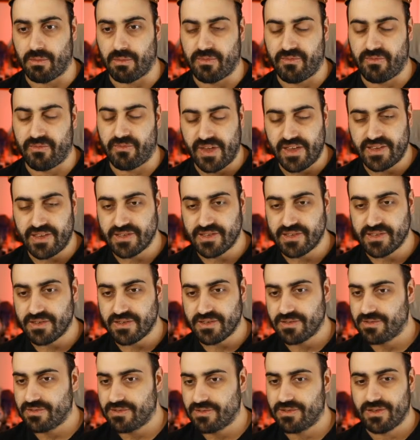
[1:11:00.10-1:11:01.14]
faces,
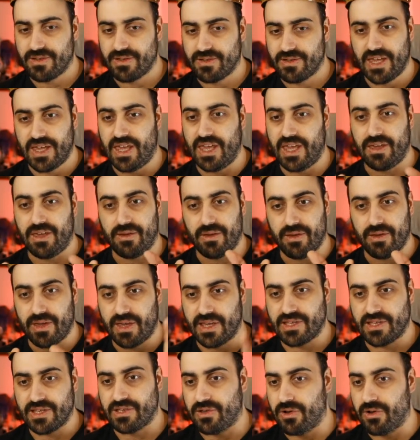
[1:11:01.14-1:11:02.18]
he
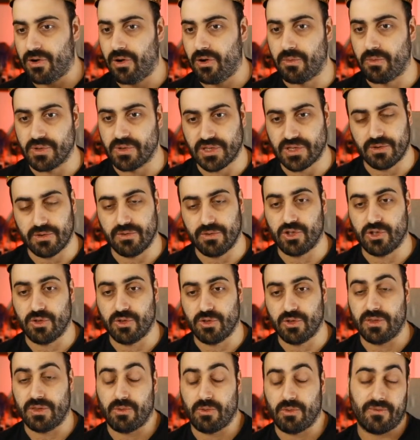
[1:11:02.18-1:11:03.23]
is always going to
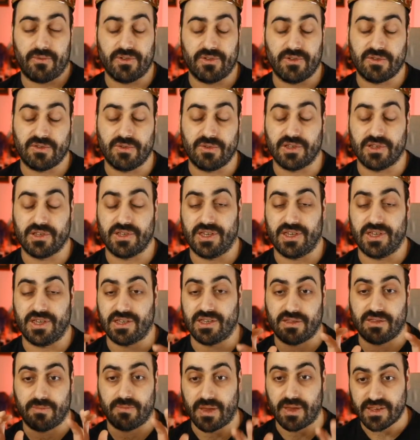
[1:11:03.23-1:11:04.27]
be the reference, because he's
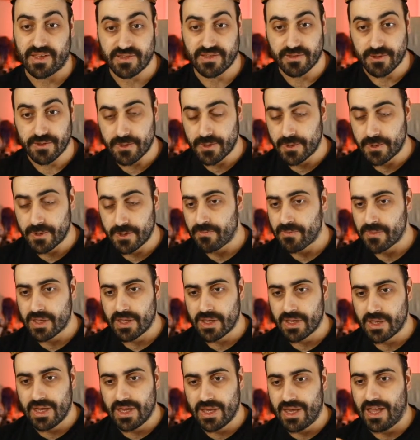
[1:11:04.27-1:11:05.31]
the best.
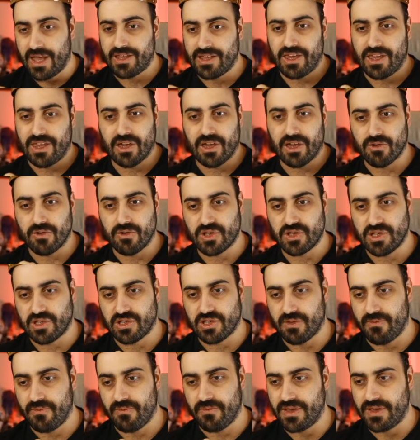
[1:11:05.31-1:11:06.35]
And he goes in
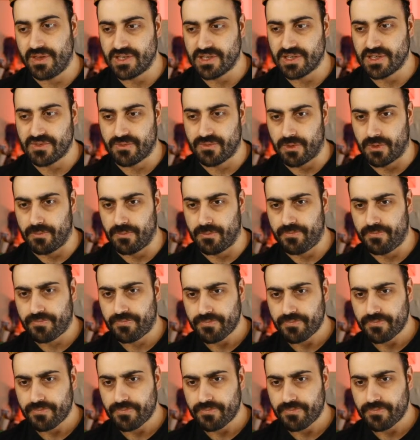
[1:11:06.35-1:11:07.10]
some faces from